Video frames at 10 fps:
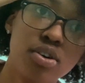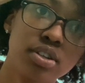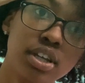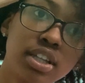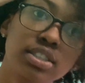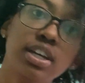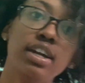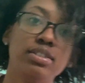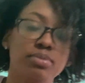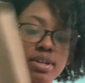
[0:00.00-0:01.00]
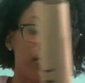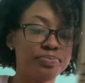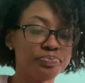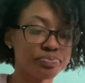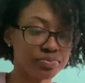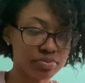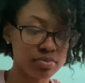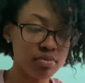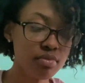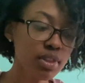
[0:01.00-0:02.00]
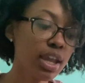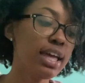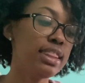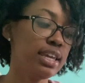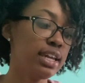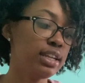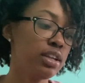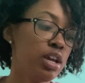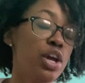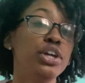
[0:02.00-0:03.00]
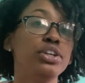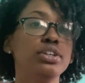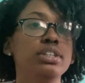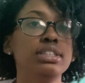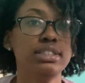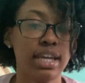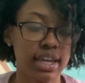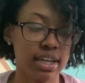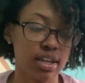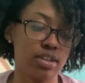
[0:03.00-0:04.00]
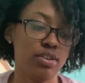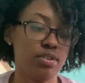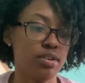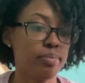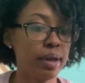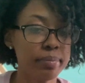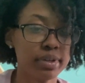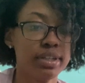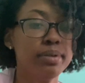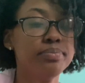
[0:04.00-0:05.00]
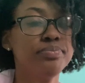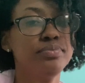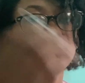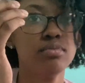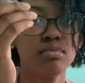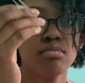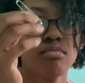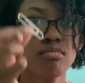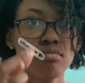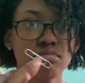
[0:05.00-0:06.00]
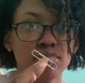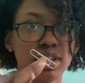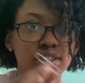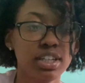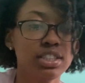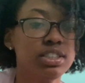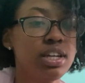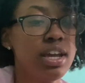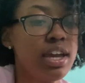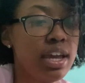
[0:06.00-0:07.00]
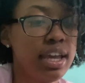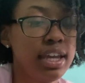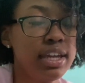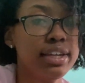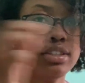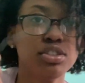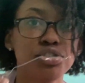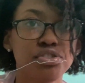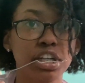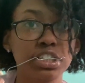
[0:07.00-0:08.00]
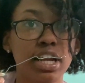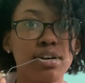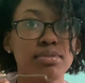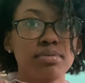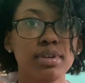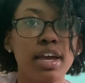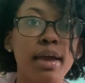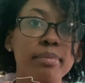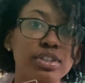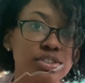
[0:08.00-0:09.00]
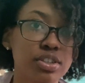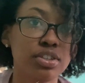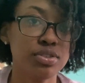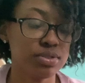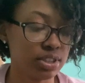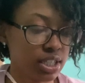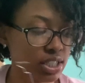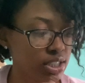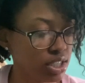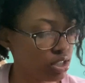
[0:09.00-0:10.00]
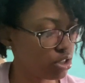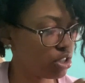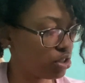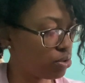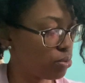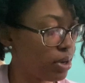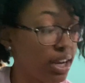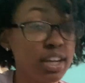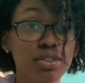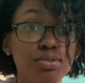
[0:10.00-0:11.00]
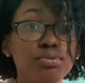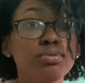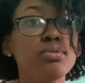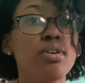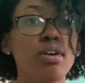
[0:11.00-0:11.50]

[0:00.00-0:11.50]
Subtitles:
on the other side as well. And then you're gonna take your paper clip as such and stretch it out. Because you're gonna use this to thread it through